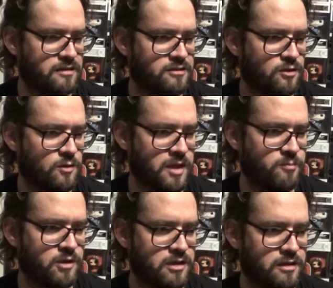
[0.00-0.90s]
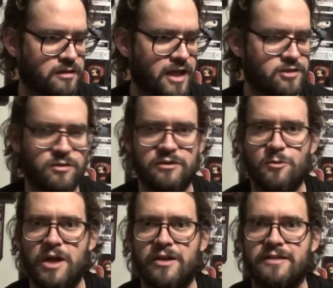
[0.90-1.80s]
so I put an extra
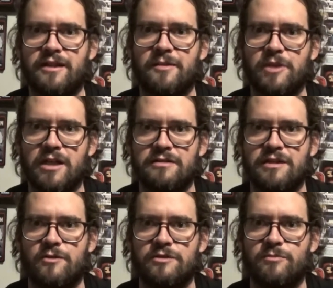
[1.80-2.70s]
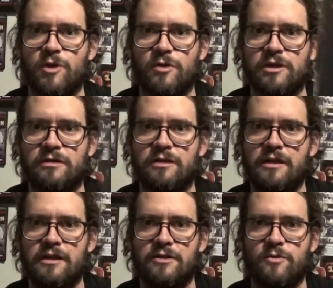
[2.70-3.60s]
Twilight Time case that was broken
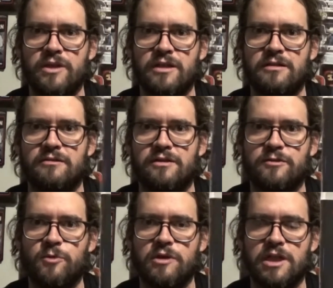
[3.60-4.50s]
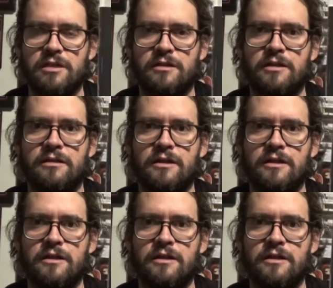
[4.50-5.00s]
with it. Looks pretty good.